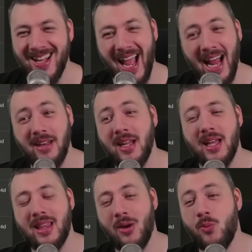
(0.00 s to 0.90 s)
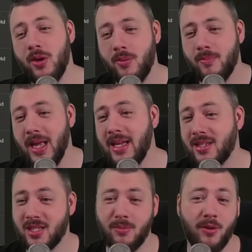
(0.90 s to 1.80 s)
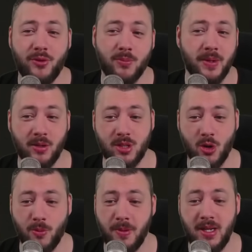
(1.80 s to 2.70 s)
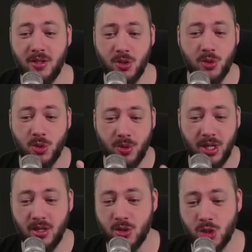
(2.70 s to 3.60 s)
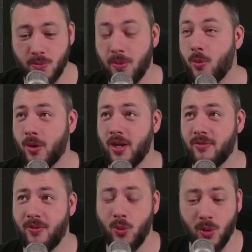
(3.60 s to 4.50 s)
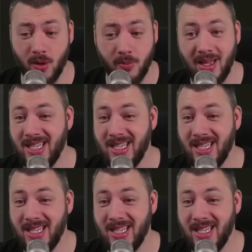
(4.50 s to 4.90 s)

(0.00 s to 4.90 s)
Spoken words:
and that will make some of your builds OP due to the supportive or